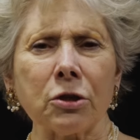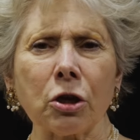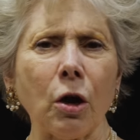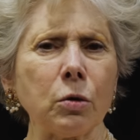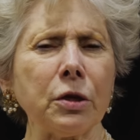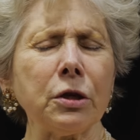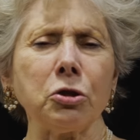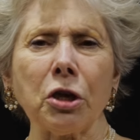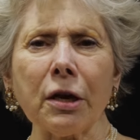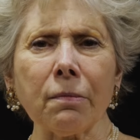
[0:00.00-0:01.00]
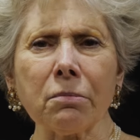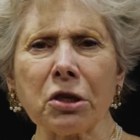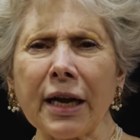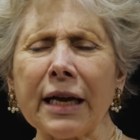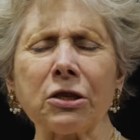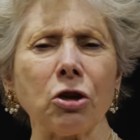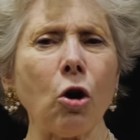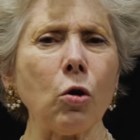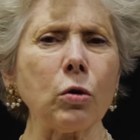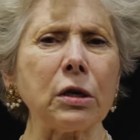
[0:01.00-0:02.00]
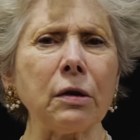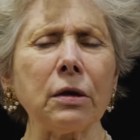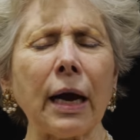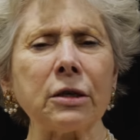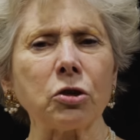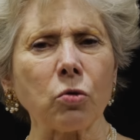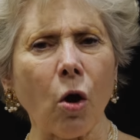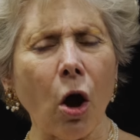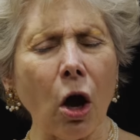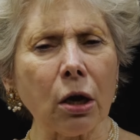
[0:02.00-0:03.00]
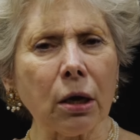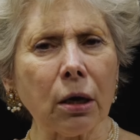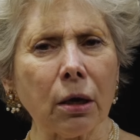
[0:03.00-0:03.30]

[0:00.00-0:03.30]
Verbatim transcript: to go to the gym, to get toned and strong.